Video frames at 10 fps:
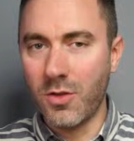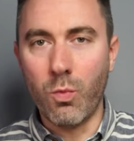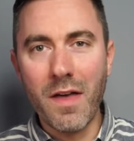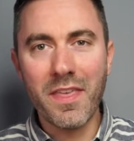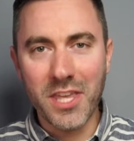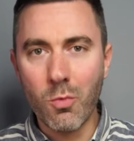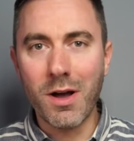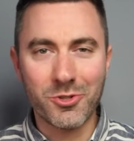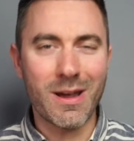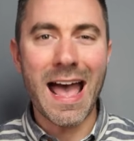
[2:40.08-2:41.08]
the one that you
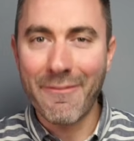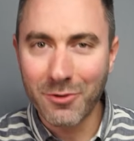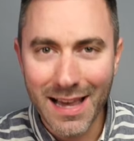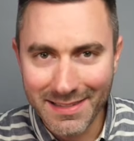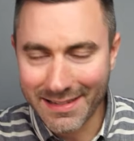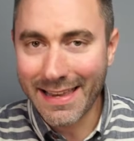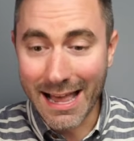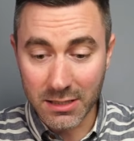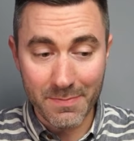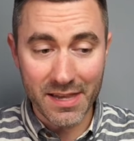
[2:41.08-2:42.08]
want your advertising
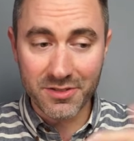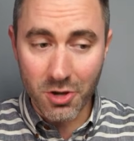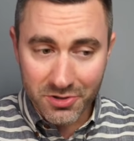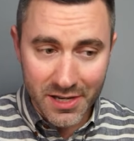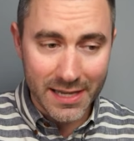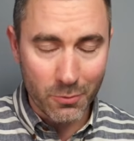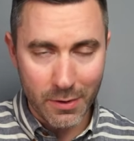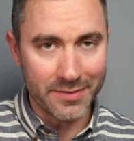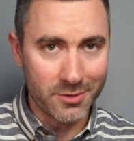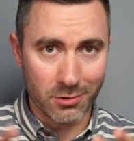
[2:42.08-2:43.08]
account to be associated
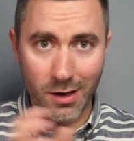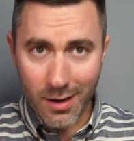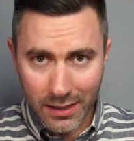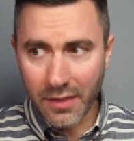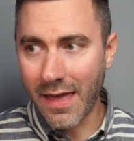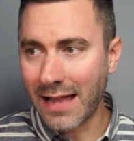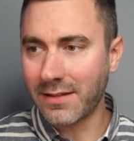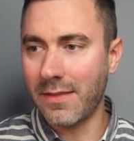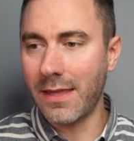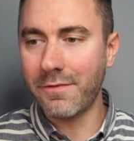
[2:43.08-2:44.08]
with. So log into that,
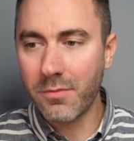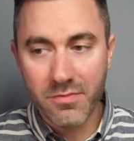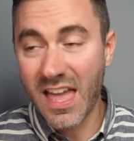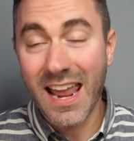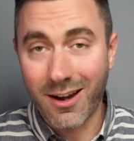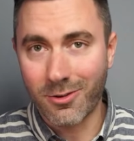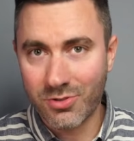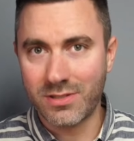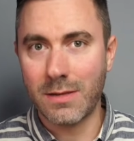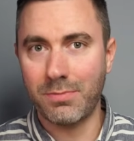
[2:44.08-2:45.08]
and then from there,
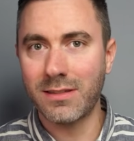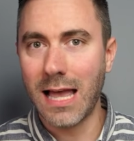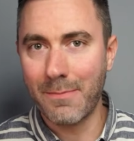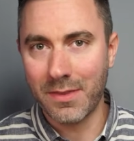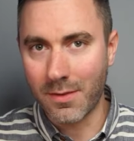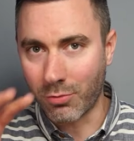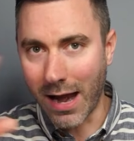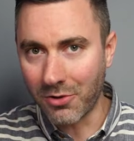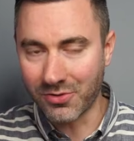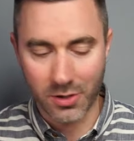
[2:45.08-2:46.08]
just simply type in the
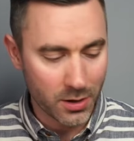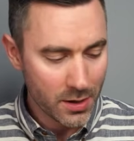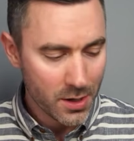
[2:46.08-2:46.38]
browser,